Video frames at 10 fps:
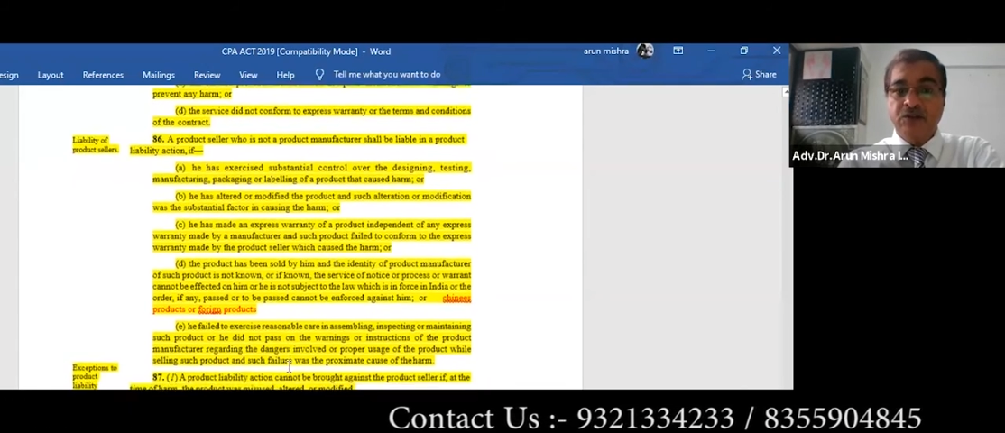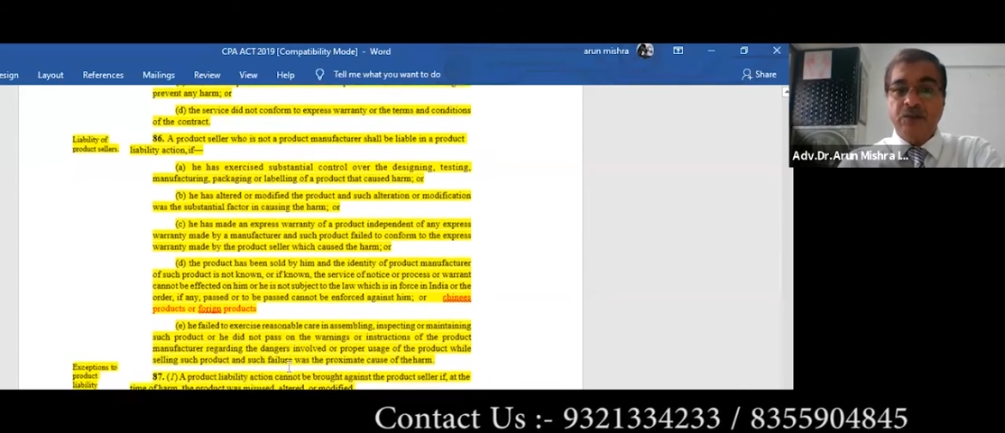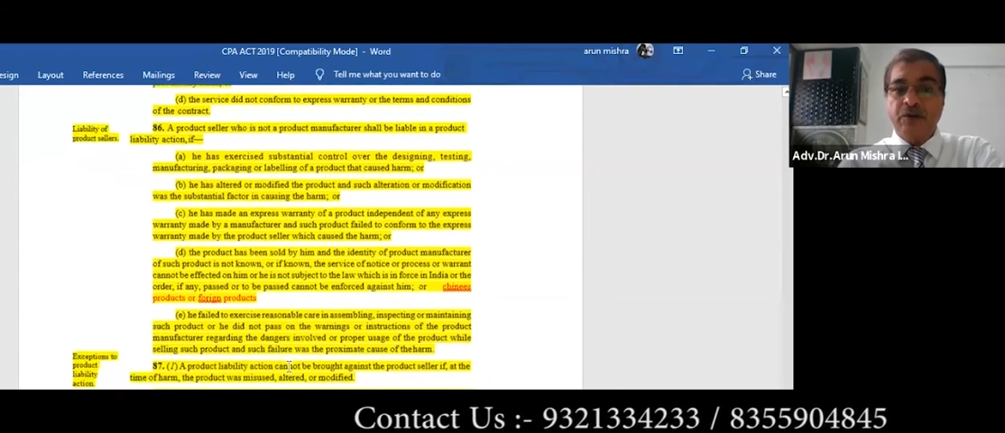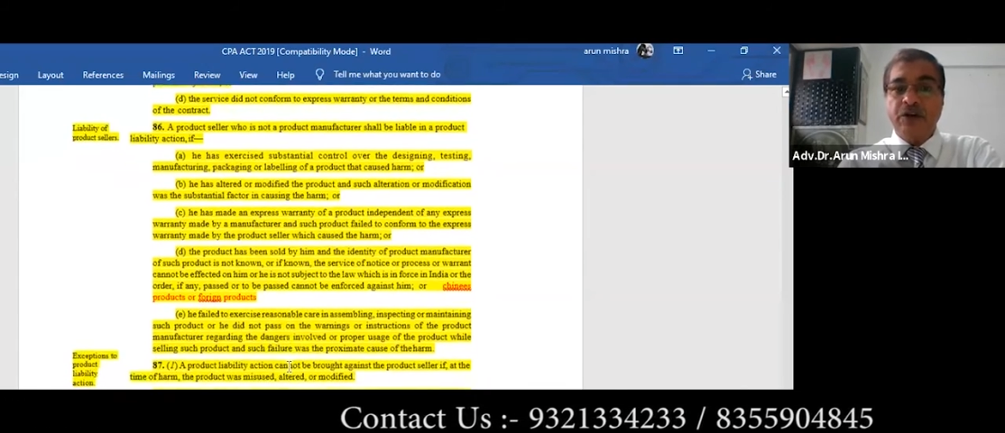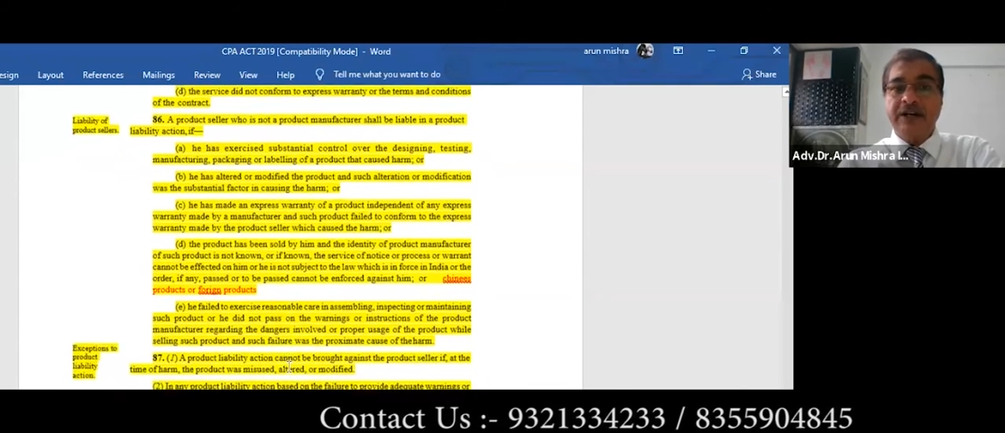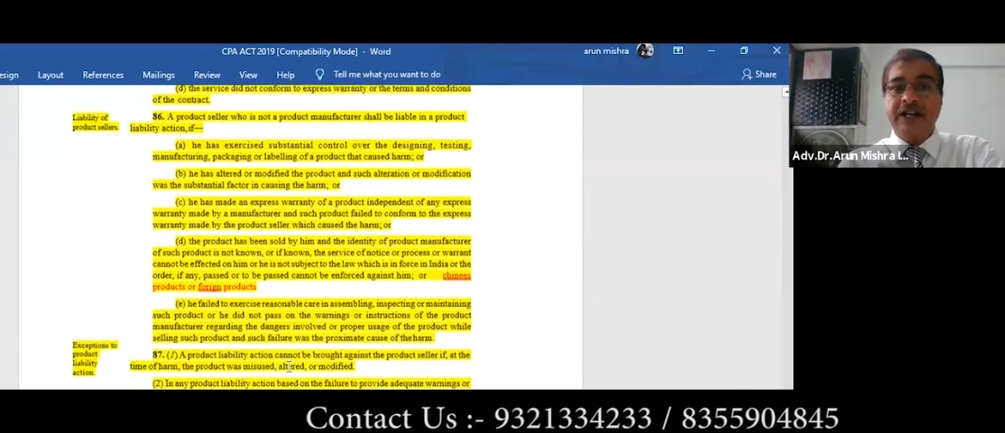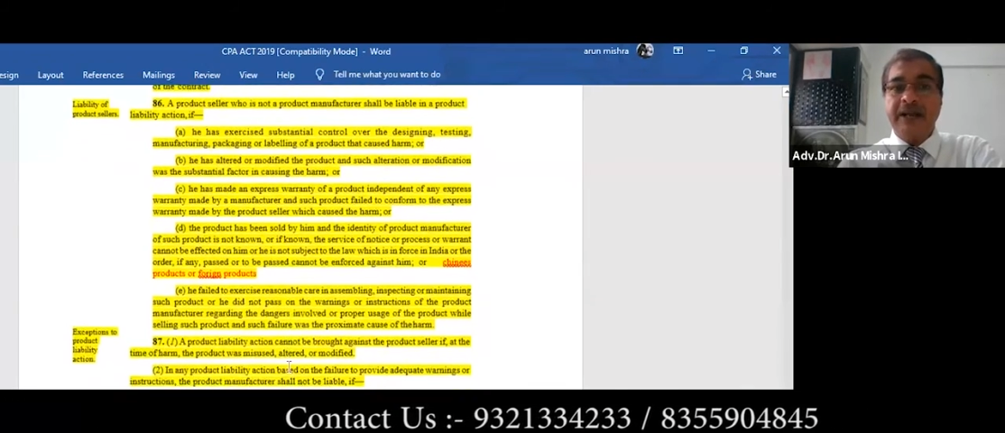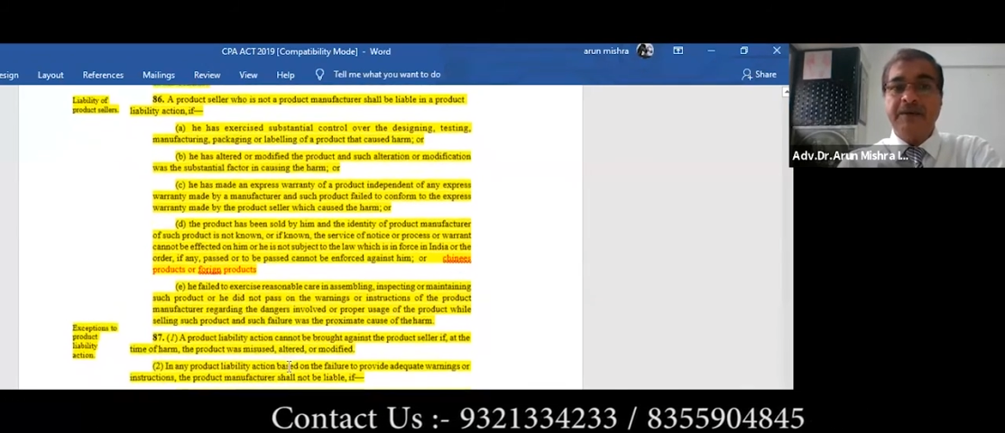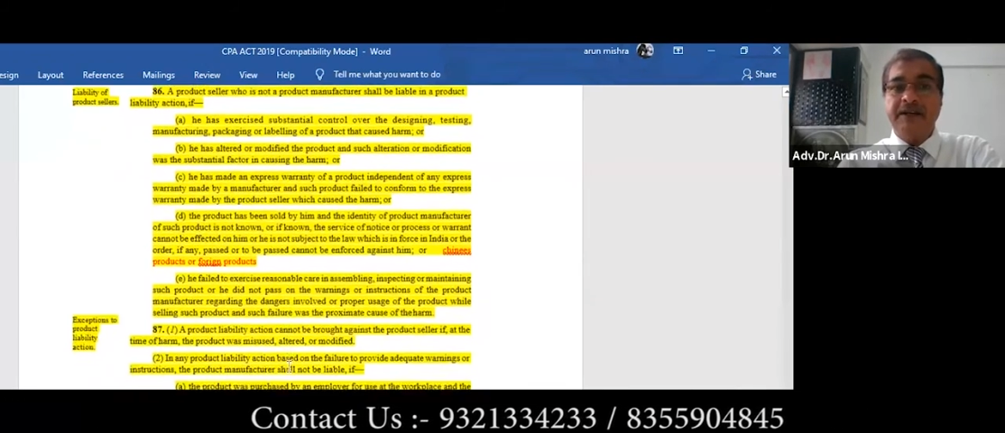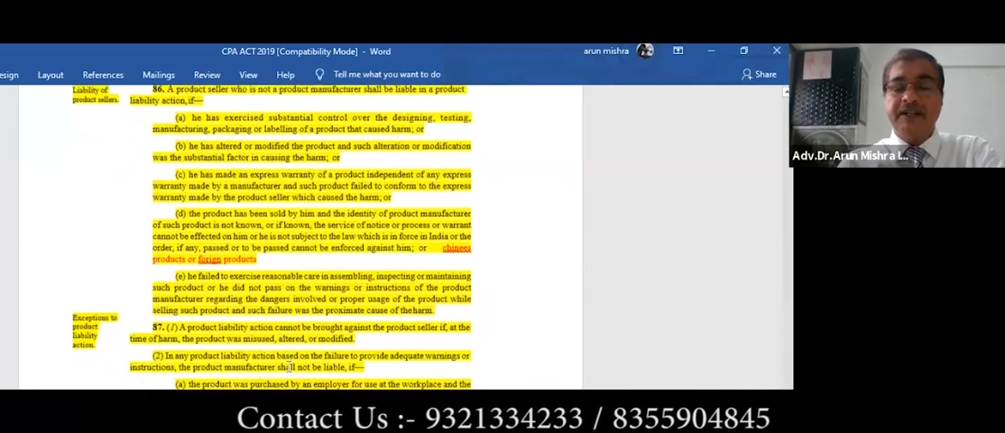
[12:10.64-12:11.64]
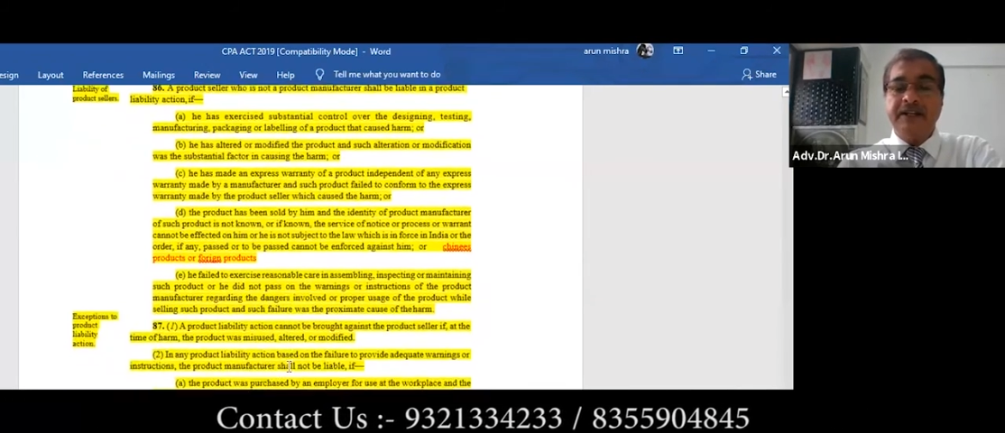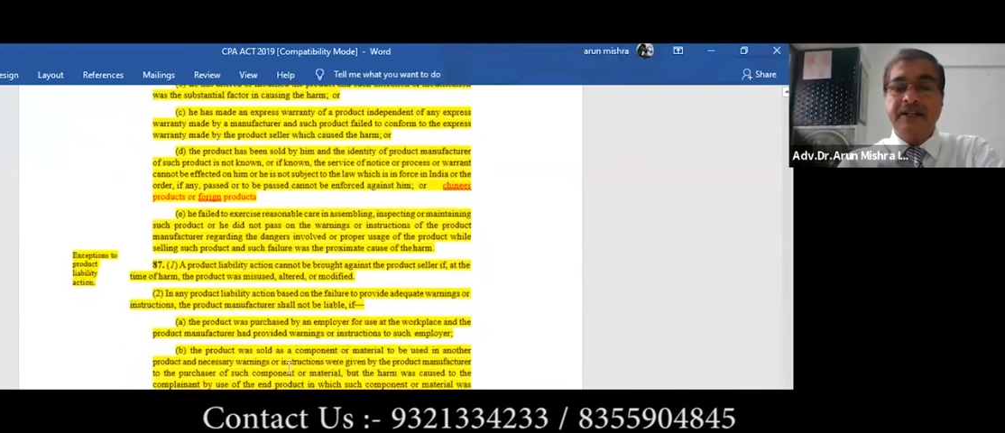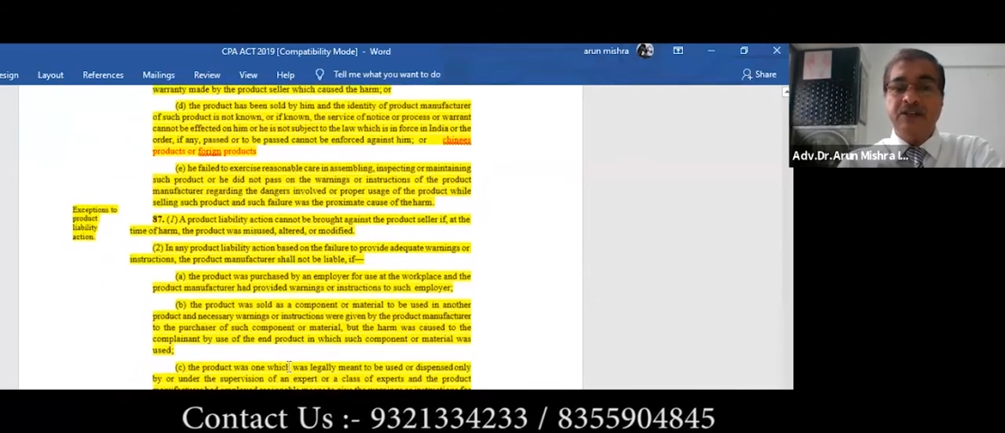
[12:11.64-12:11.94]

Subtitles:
So product liability